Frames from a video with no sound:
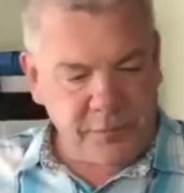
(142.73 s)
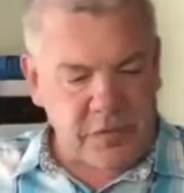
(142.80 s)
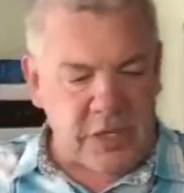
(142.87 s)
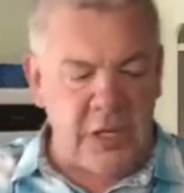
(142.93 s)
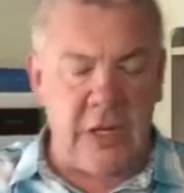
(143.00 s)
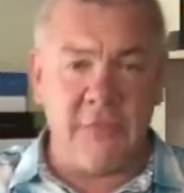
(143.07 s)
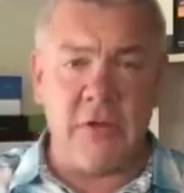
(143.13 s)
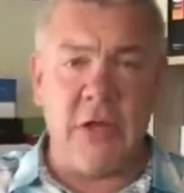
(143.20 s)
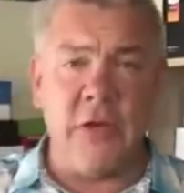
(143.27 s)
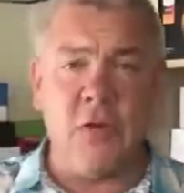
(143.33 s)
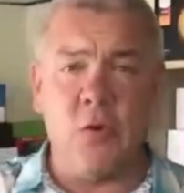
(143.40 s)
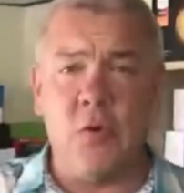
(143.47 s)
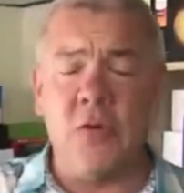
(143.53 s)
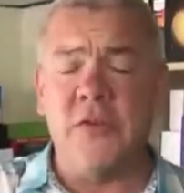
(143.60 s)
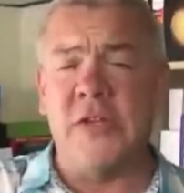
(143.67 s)
And I've got a
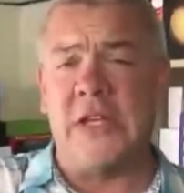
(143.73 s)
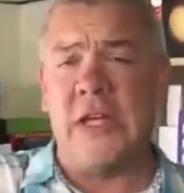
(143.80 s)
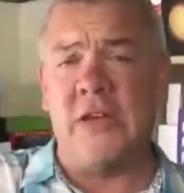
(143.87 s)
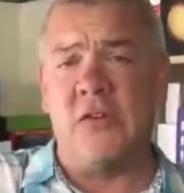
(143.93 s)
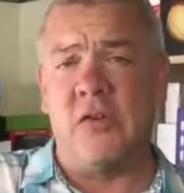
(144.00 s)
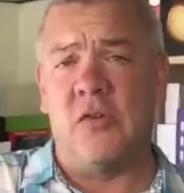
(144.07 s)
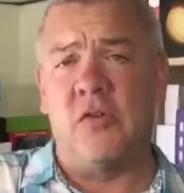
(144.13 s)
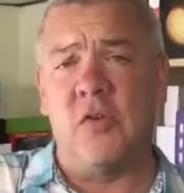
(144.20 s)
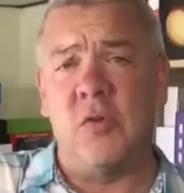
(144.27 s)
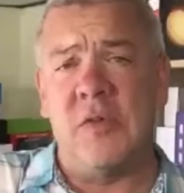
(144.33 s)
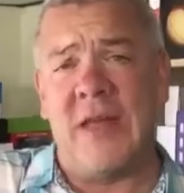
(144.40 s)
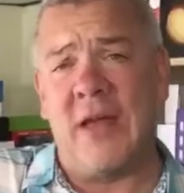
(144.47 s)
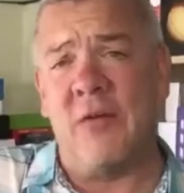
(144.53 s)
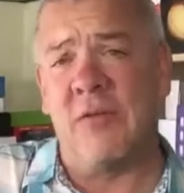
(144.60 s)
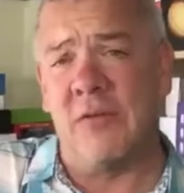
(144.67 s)
goal to get to
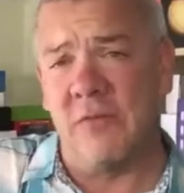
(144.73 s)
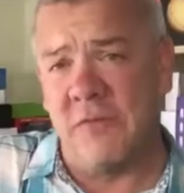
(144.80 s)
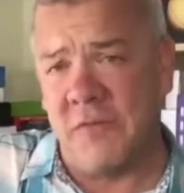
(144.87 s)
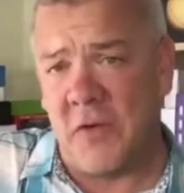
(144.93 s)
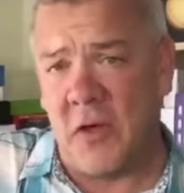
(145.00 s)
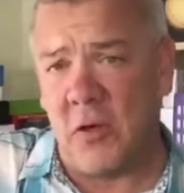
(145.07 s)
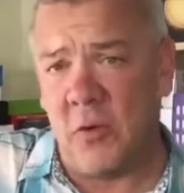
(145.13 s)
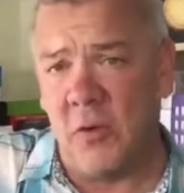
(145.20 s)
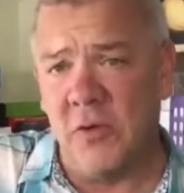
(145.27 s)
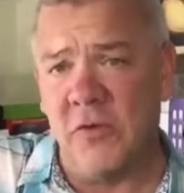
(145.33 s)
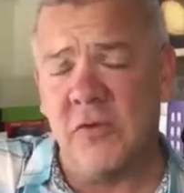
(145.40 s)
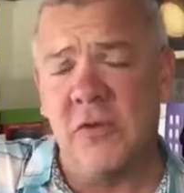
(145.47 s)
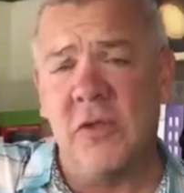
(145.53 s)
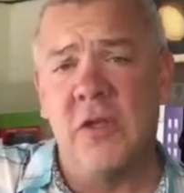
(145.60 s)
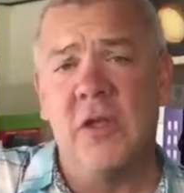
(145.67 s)
2,000
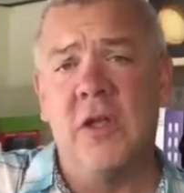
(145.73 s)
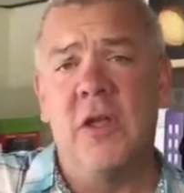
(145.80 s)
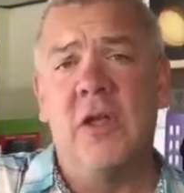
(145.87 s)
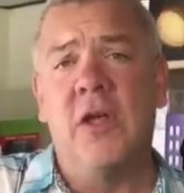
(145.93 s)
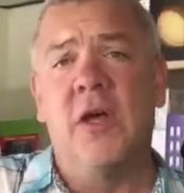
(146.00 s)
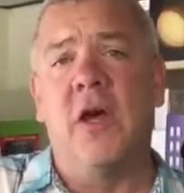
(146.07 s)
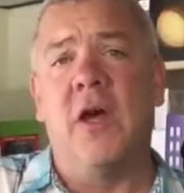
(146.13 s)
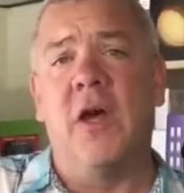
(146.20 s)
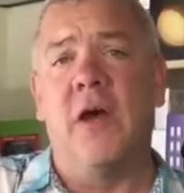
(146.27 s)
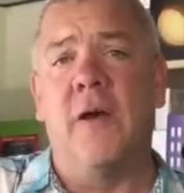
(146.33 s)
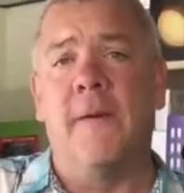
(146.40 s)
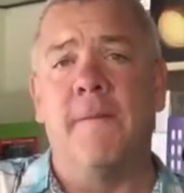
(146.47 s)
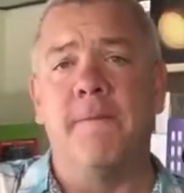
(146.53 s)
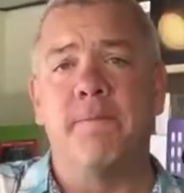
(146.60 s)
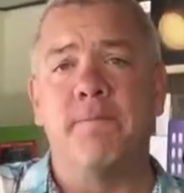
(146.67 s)
followers
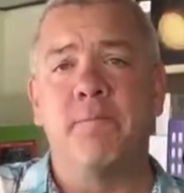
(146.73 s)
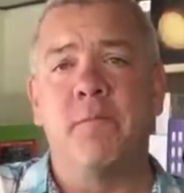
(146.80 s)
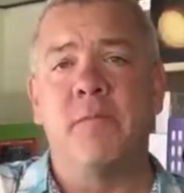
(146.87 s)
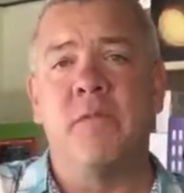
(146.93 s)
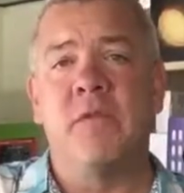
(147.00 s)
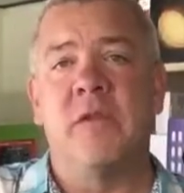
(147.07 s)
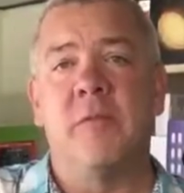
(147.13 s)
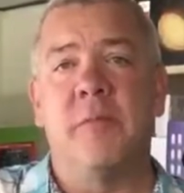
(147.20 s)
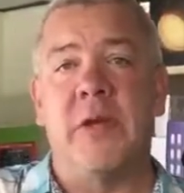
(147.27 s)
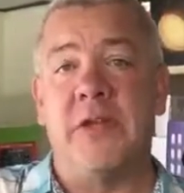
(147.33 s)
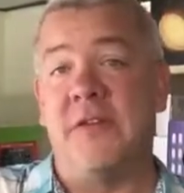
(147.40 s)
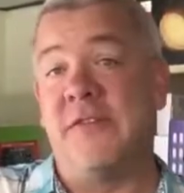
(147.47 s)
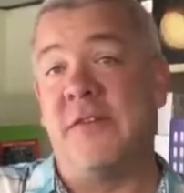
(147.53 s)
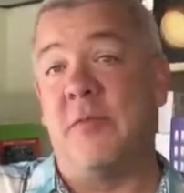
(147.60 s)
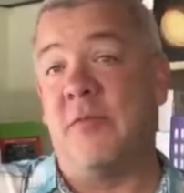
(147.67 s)
by
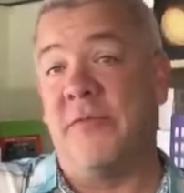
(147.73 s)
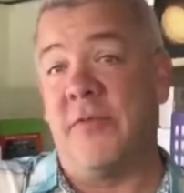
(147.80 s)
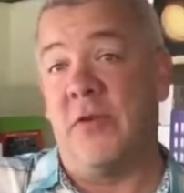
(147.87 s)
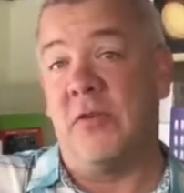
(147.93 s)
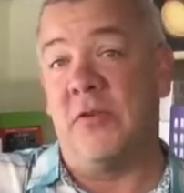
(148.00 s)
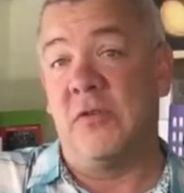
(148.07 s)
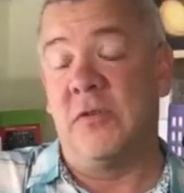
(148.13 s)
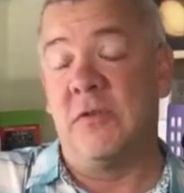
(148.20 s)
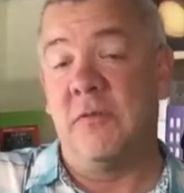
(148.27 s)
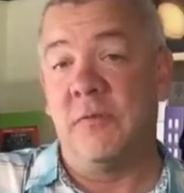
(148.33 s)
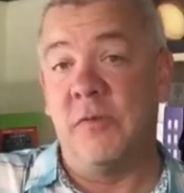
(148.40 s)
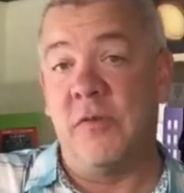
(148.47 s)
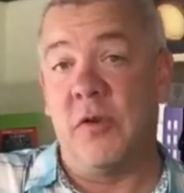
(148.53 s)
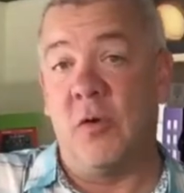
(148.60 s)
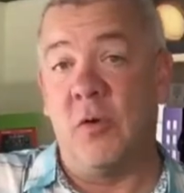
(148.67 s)
December 1st.
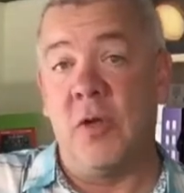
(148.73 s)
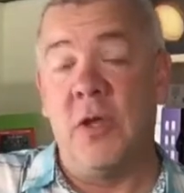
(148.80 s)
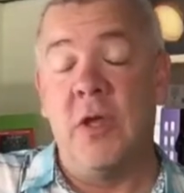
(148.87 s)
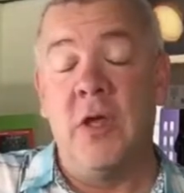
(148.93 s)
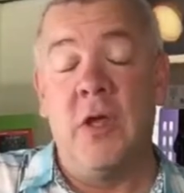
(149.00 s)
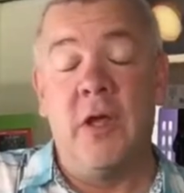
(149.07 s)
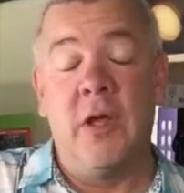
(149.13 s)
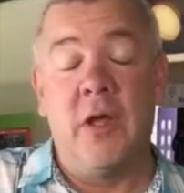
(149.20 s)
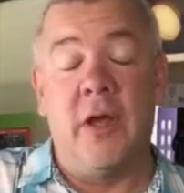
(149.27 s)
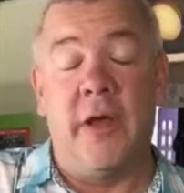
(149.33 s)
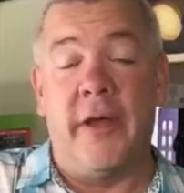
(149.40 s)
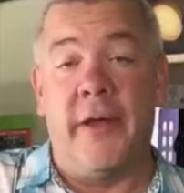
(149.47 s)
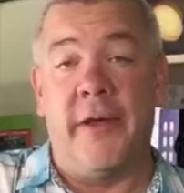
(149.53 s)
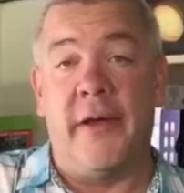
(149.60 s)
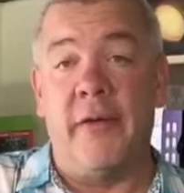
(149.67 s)
So
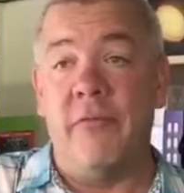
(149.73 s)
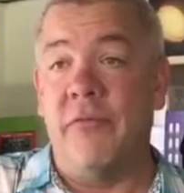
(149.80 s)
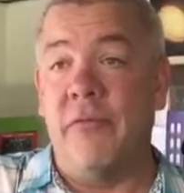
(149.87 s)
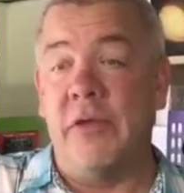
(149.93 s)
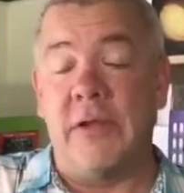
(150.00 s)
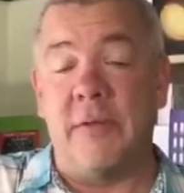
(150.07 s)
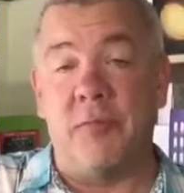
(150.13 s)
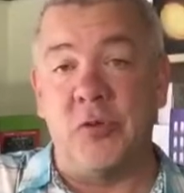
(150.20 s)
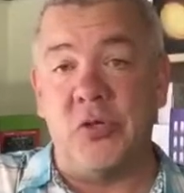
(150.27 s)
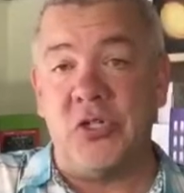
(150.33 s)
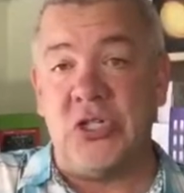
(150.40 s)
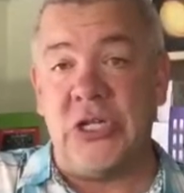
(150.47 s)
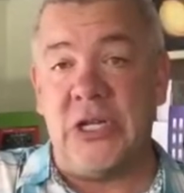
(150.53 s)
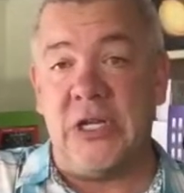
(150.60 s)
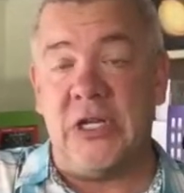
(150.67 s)
I would really
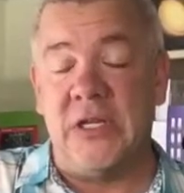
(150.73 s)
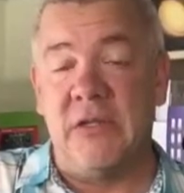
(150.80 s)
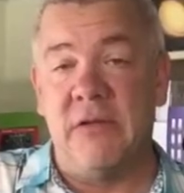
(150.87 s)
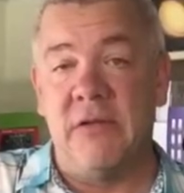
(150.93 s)
appreciate